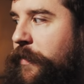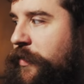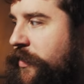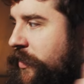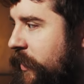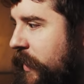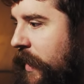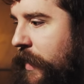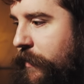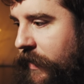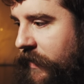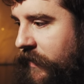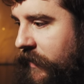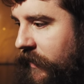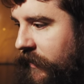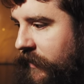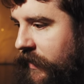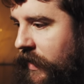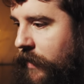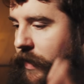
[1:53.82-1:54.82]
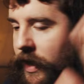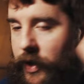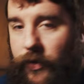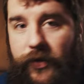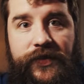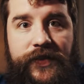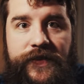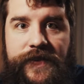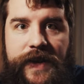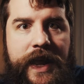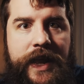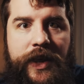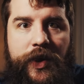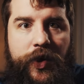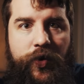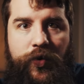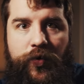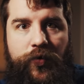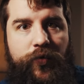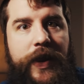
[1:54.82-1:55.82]
I'm sure that I'm missing some. It was just a
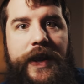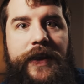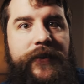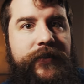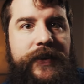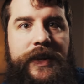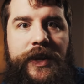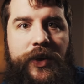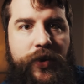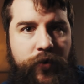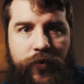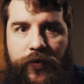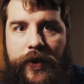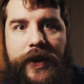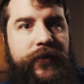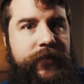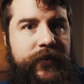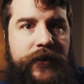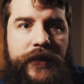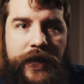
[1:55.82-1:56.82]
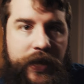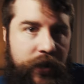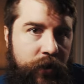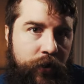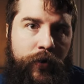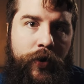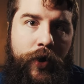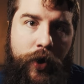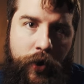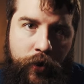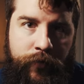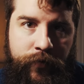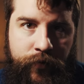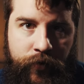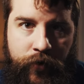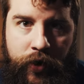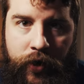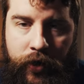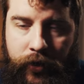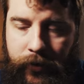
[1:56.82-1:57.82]
crazy, crazy year
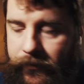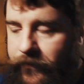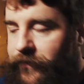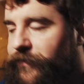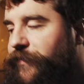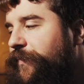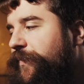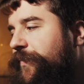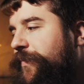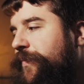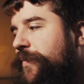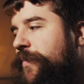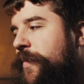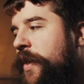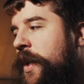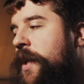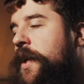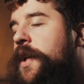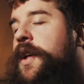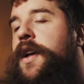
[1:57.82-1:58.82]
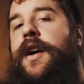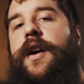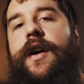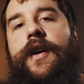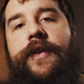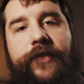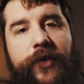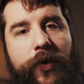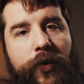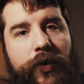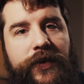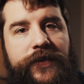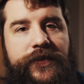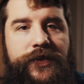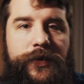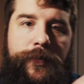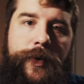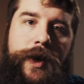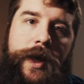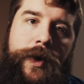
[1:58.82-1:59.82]
overall. Of
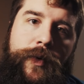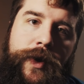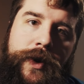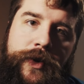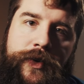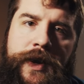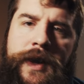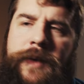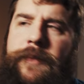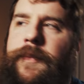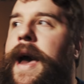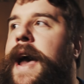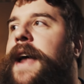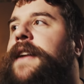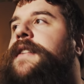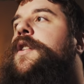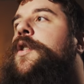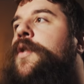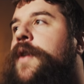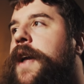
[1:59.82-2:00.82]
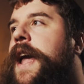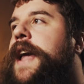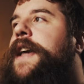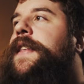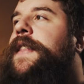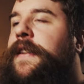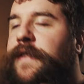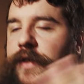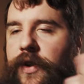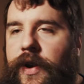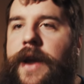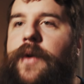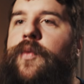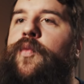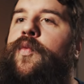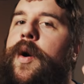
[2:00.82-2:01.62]
course, you're probably wondering, Matt, okay, that's great.